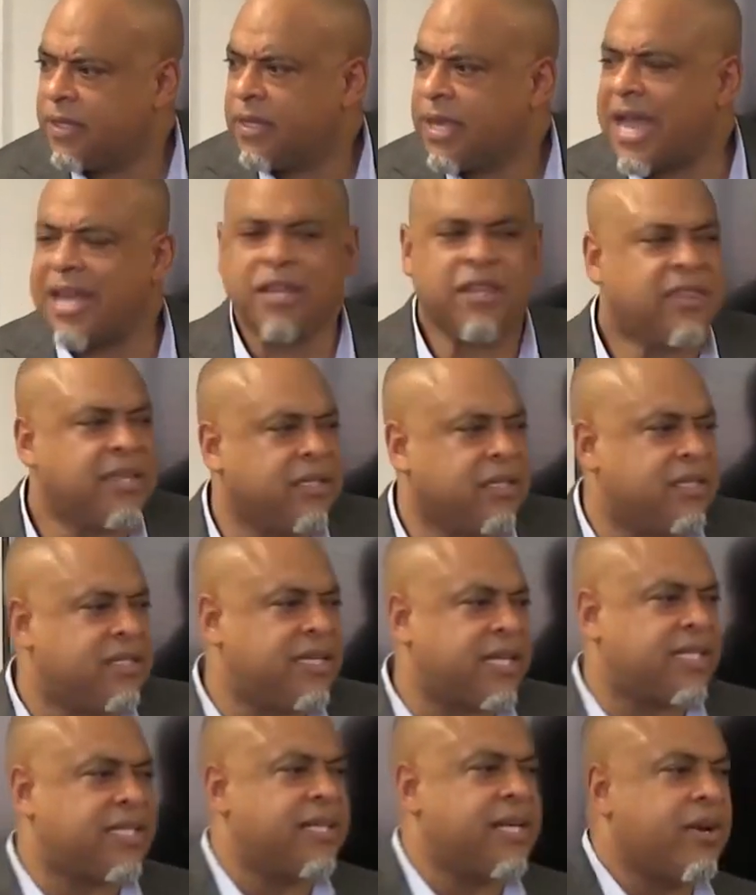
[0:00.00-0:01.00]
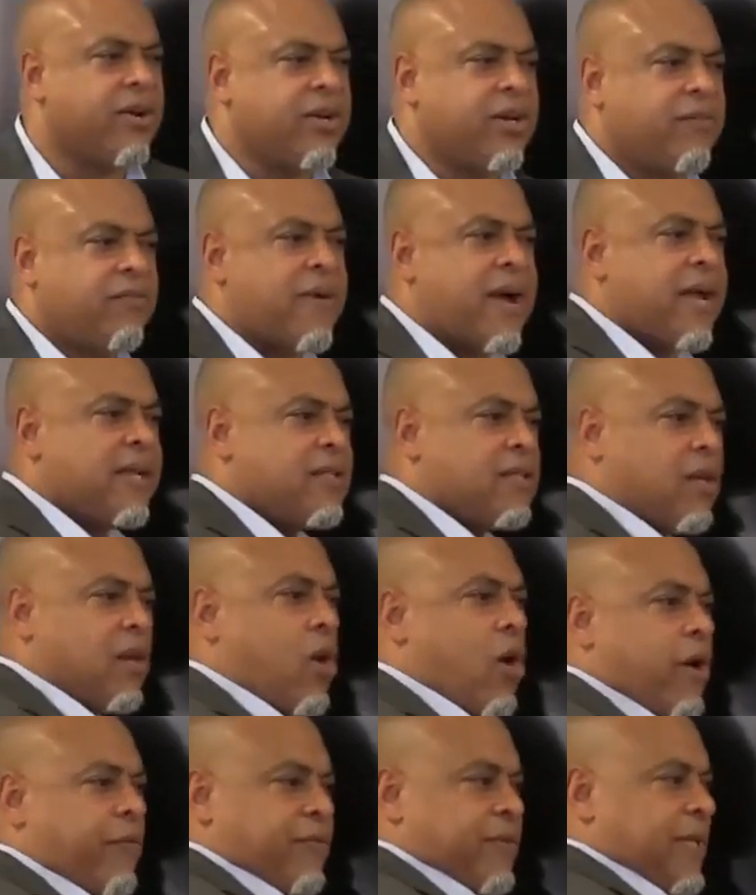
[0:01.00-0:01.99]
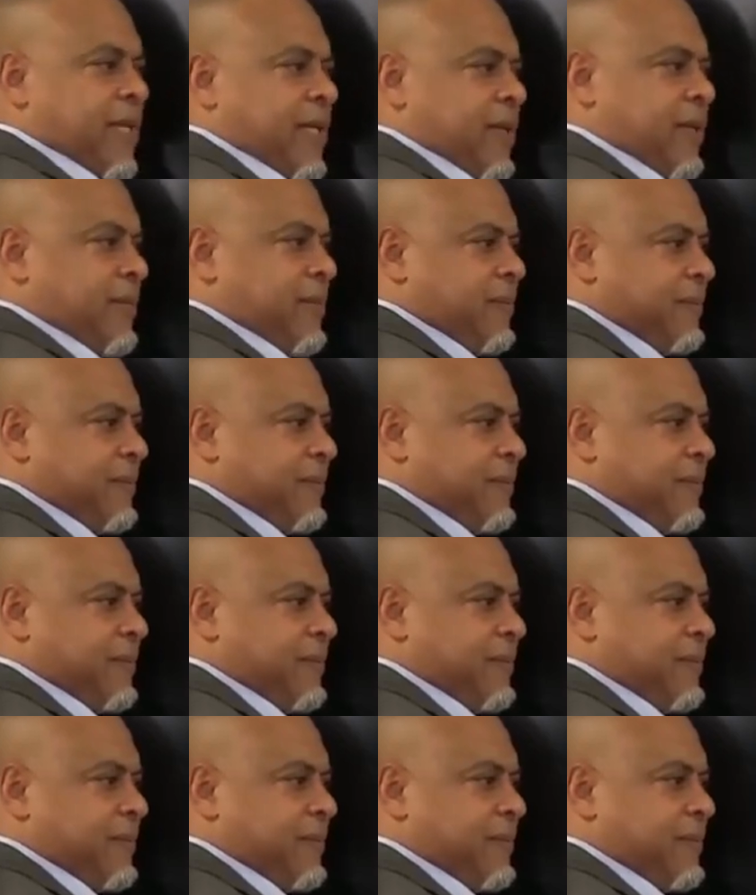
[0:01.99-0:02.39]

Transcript: How do you think the dictionary defines lofty?